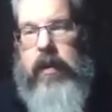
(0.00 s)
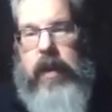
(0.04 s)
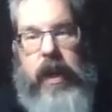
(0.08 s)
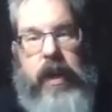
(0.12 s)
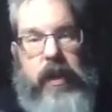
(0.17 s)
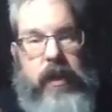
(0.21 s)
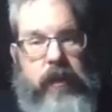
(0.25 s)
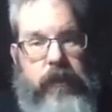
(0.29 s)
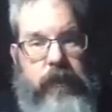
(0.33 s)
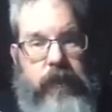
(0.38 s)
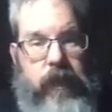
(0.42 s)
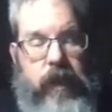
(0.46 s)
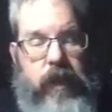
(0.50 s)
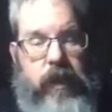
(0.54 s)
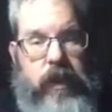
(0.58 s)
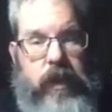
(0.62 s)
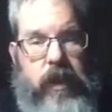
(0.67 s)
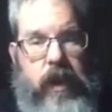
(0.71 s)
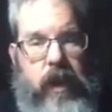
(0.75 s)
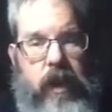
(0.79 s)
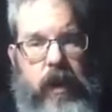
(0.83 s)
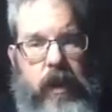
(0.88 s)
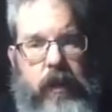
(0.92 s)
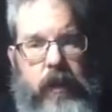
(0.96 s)
that's the first
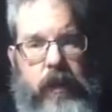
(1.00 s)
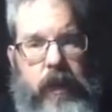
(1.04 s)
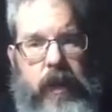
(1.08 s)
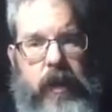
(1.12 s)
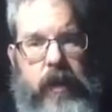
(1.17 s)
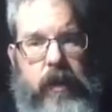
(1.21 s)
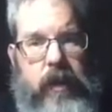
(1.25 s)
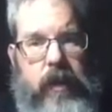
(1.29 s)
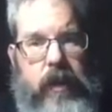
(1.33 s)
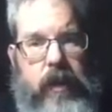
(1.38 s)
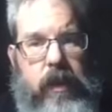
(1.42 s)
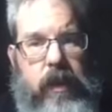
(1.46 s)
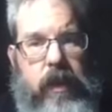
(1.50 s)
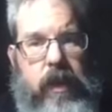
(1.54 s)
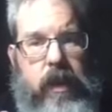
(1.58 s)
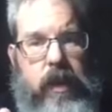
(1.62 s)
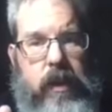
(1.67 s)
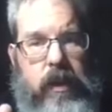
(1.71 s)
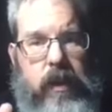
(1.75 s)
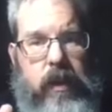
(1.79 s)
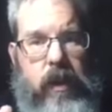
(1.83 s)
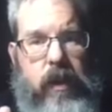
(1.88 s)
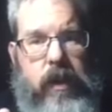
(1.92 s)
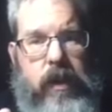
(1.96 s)
argument.
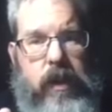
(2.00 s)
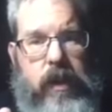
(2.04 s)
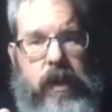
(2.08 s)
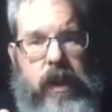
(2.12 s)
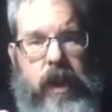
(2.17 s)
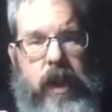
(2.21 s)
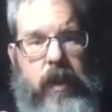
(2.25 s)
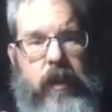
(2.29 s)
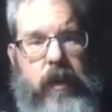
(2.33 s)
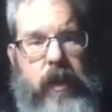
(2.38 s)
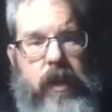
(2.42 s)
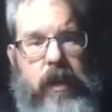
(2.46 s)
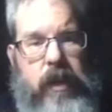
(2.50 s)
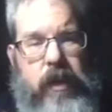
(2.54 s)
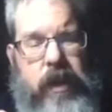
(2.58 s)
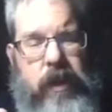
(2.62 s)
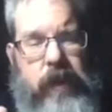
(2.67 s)
It's called a sequence.